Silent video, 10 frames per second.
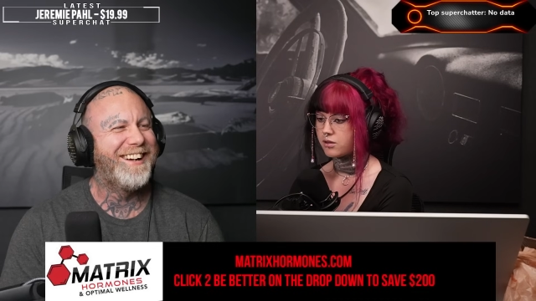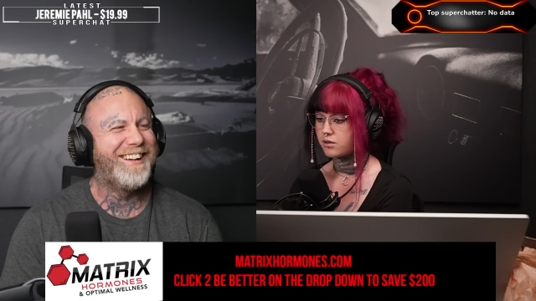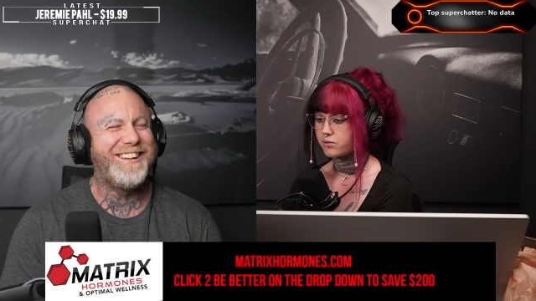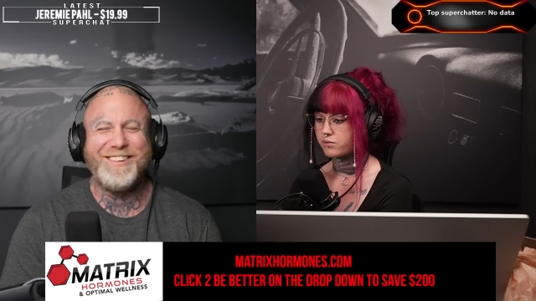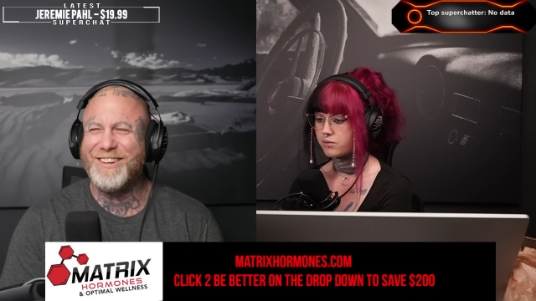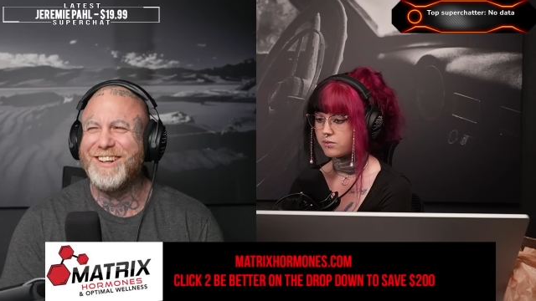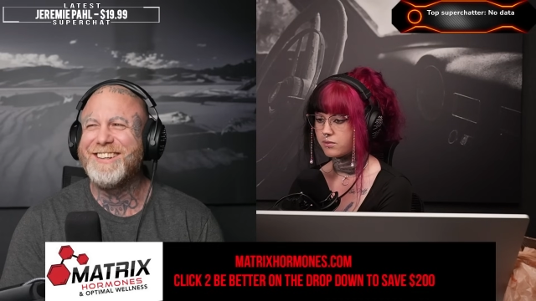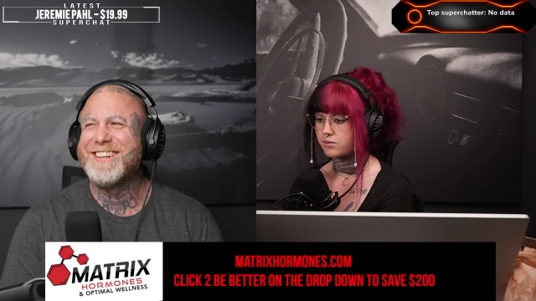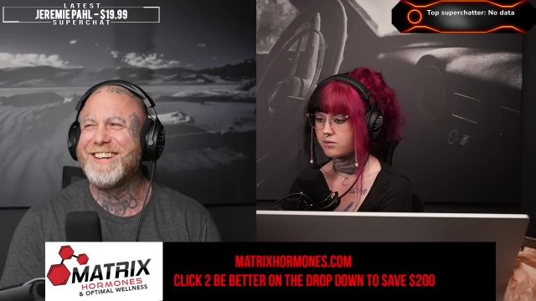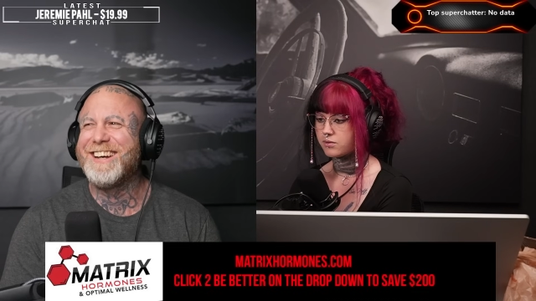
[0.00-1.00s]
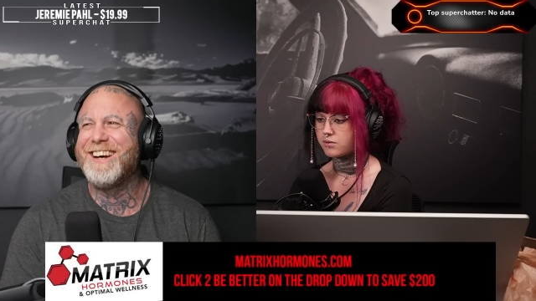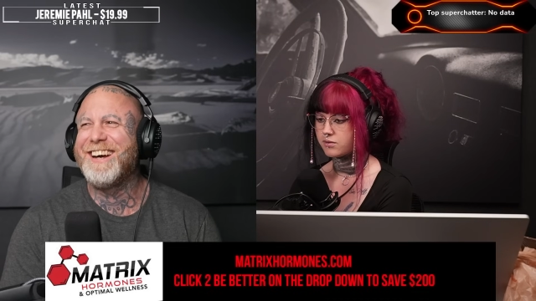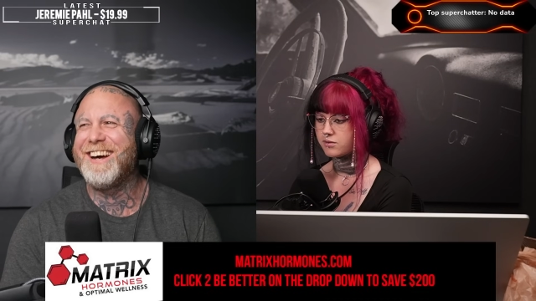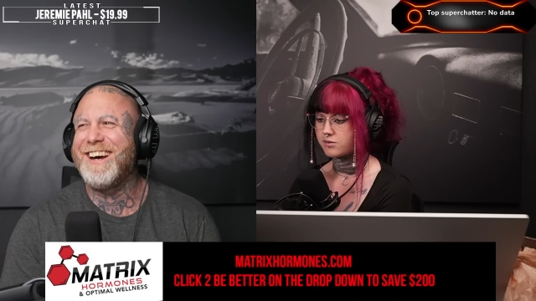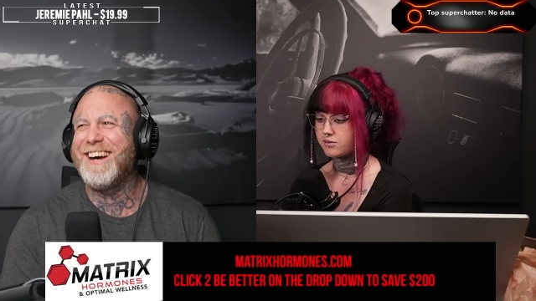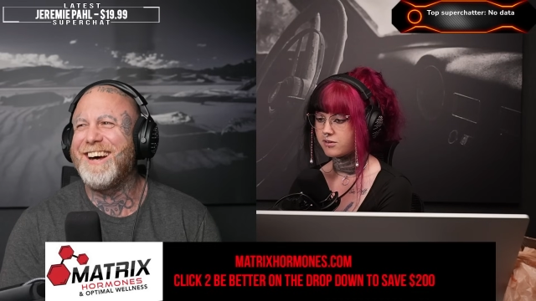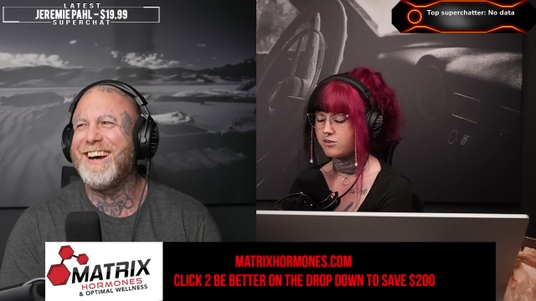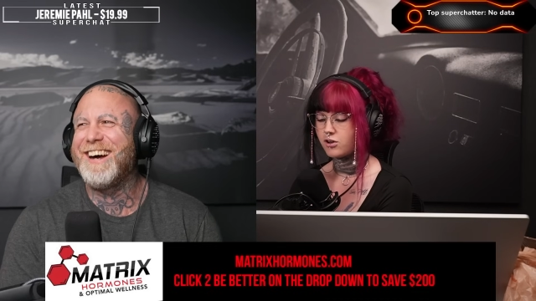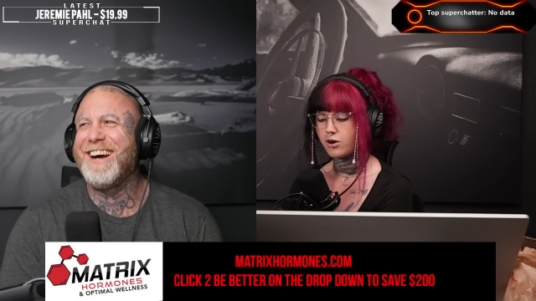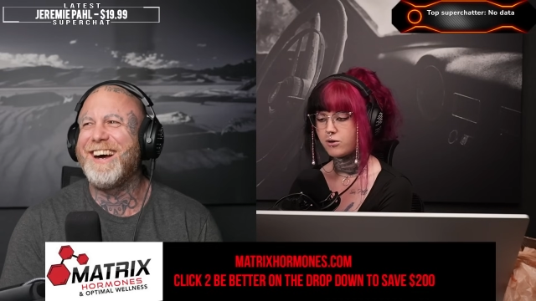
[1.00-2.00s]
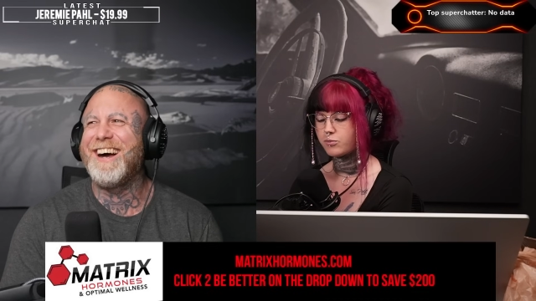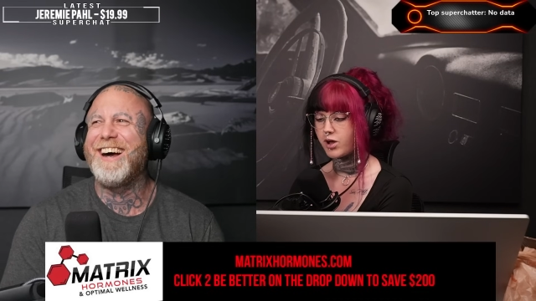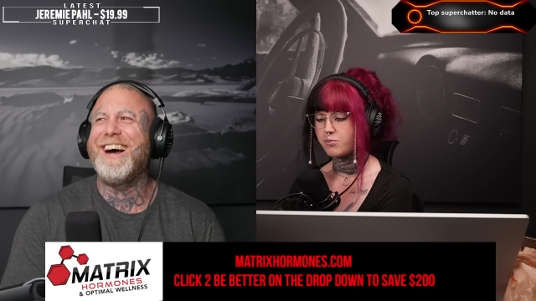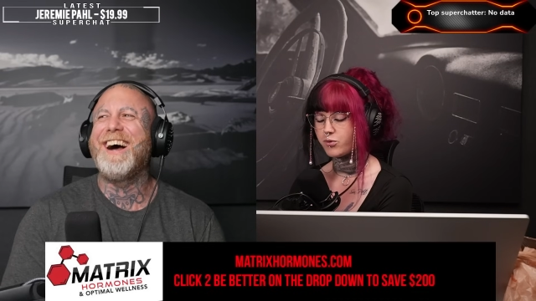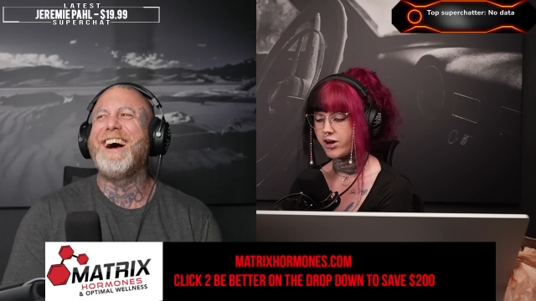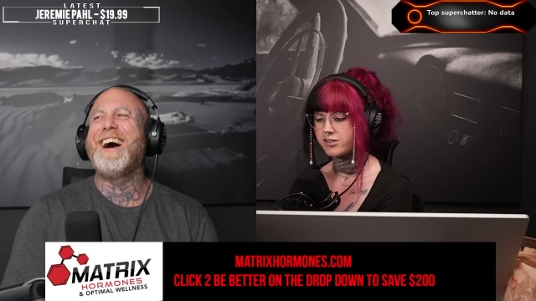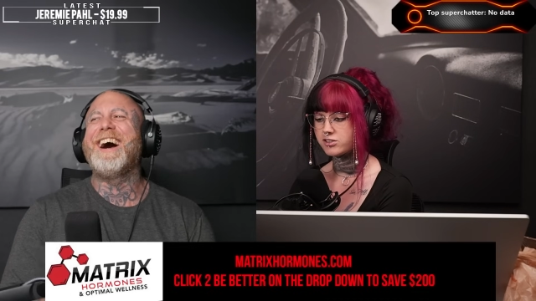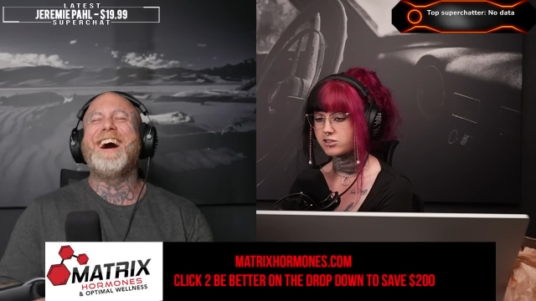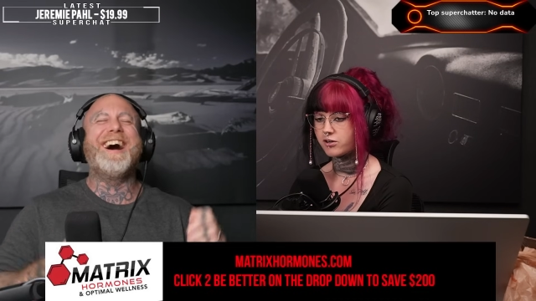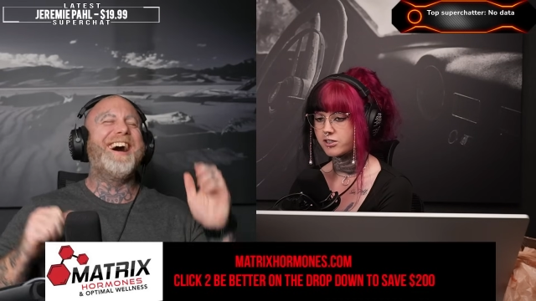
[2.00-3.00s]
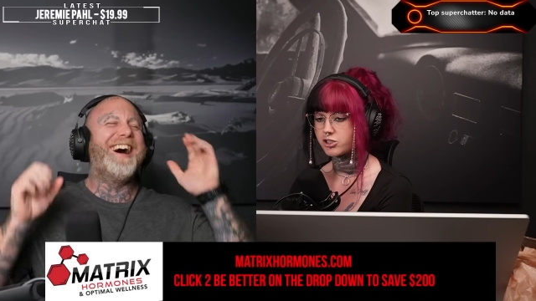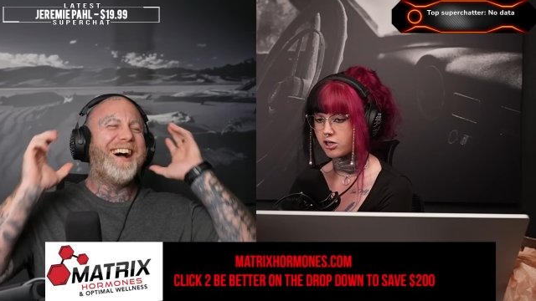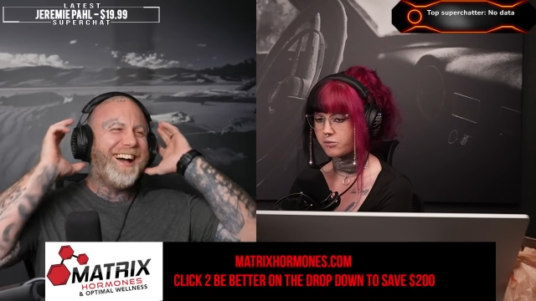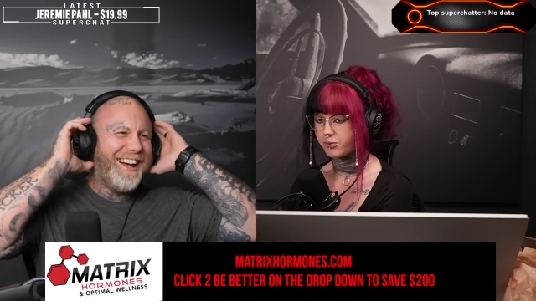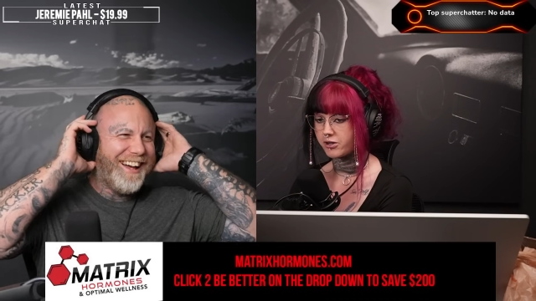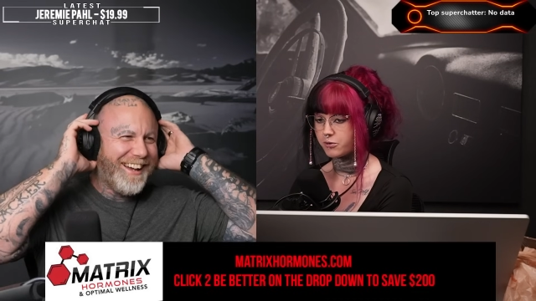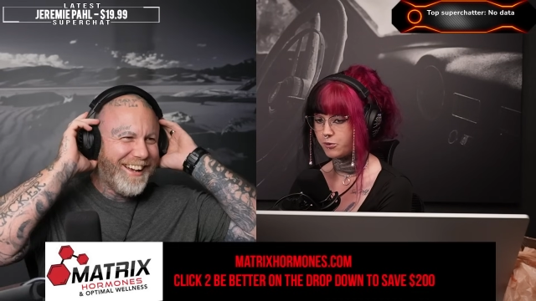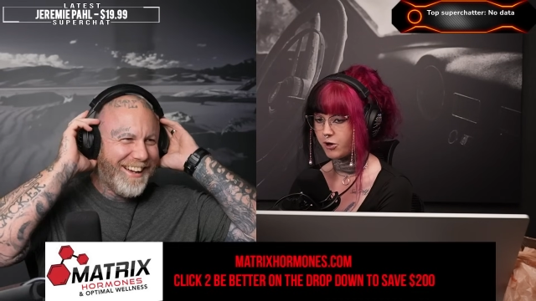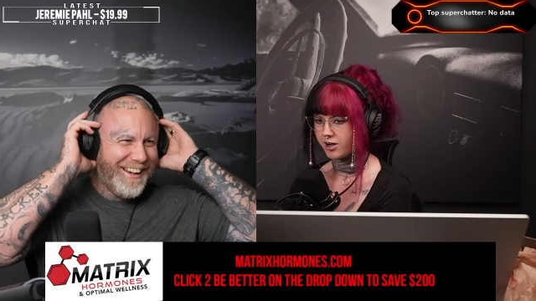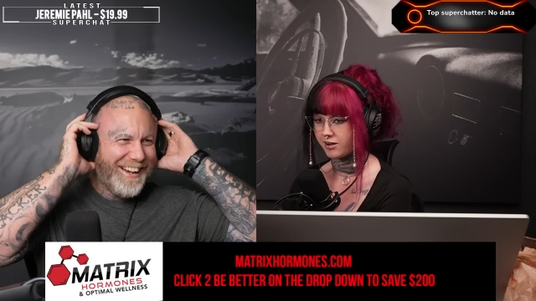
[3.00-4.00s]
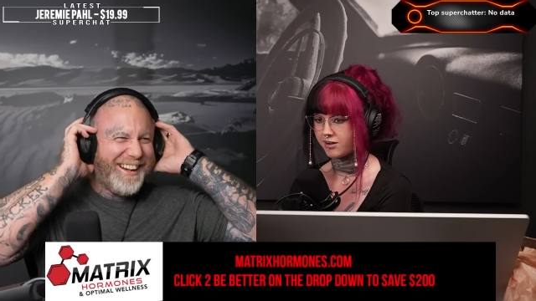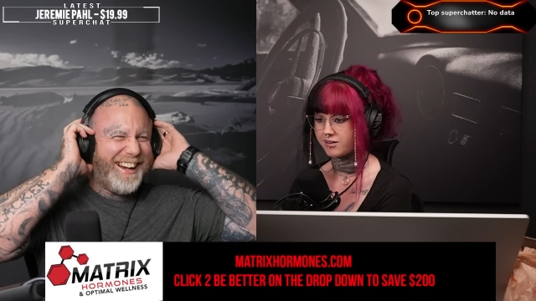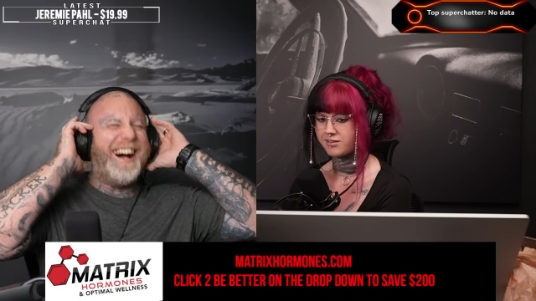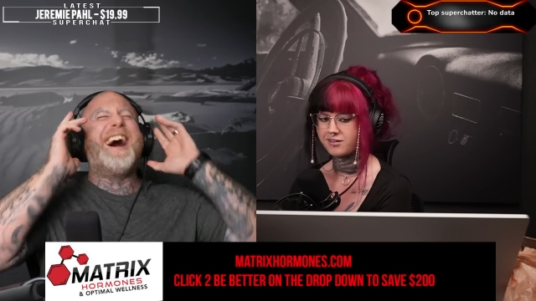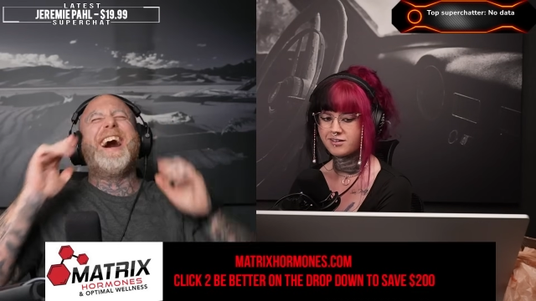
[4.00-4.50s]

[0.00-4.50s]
Speaker 1: you good? No, my brain's just going shark bait. Ooh ha!